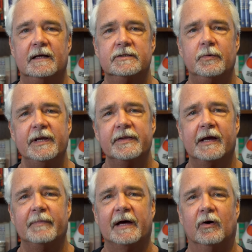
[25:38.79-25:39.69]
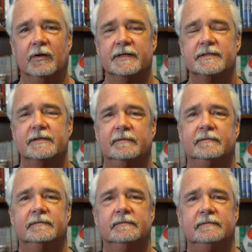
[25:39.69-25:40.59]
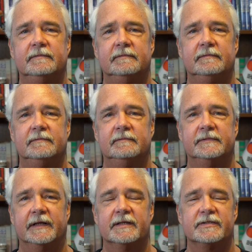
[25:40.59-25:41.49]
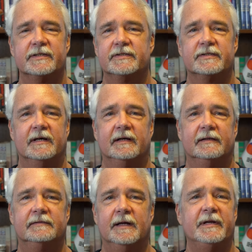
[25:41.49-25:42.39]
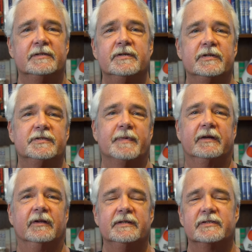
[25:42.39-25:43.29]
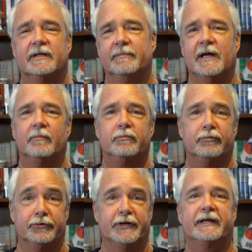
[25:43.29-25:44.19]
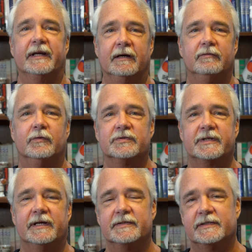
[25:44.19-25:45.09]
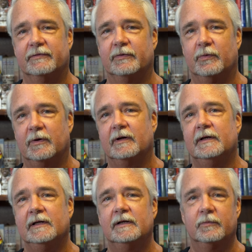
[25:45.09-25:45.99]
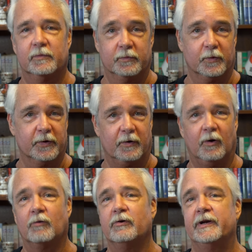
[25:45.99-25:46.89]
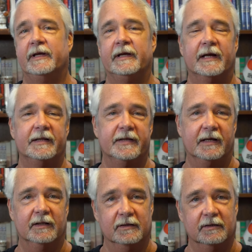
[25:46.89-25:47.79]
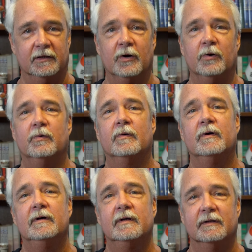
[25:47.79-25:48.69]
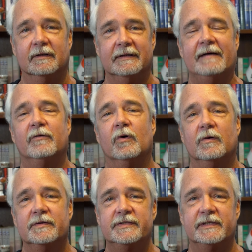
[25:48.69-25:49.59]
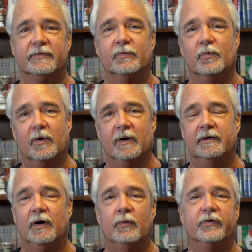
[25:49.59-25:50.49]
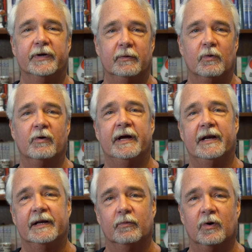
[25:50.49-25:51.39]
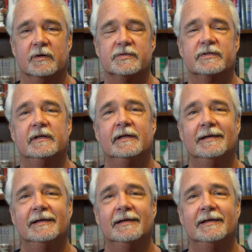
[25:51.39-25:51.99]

So what do you think about all this? I think this is, it's only speculation. I'm not predicting a full-scale civil war. We're already in, I think, a low-level civil war, and hopefully it won't get any worse.